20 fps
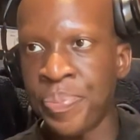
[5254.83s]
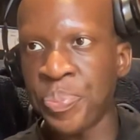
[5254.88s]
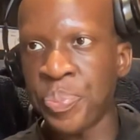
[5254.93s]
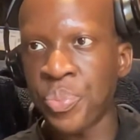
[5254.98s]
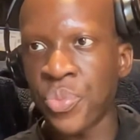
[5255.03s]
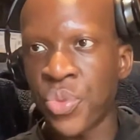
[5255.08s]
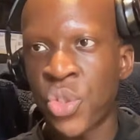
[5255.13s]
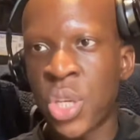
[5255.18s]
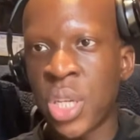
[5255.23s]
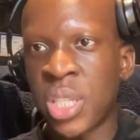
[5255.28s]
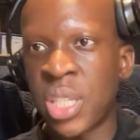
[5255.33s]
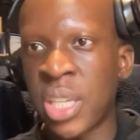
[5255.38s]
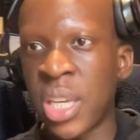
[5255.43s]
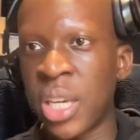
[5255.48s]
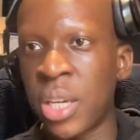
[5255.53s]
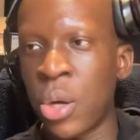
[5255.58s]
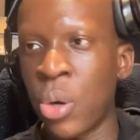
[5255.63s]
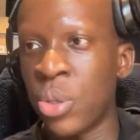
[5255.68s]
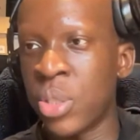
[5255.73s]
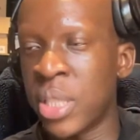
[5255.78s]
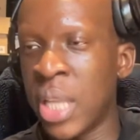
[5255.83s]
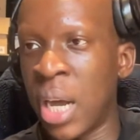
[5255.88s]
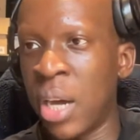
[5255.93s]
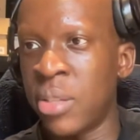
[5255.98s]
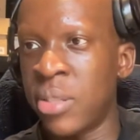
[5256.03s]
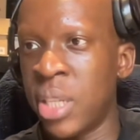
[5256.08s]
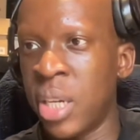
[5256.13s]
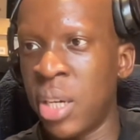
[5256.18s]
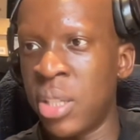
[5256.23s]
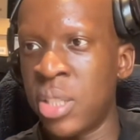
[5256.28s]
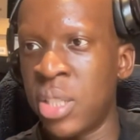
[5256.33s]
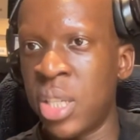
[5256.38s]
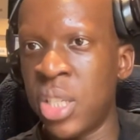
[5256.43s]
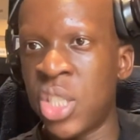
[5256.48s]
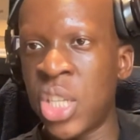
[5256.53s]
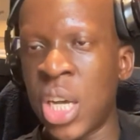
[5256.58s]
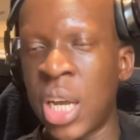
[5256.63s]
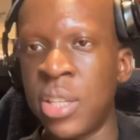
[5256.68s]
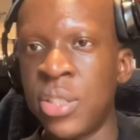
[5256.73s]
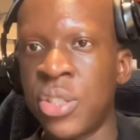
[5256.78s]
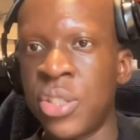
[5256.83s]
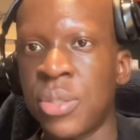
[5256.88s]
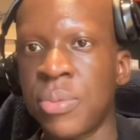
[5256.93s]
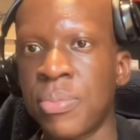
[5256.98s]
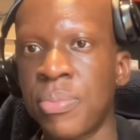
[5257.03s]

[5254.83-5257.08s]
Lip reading: Trezeguet goes down there under the challenge.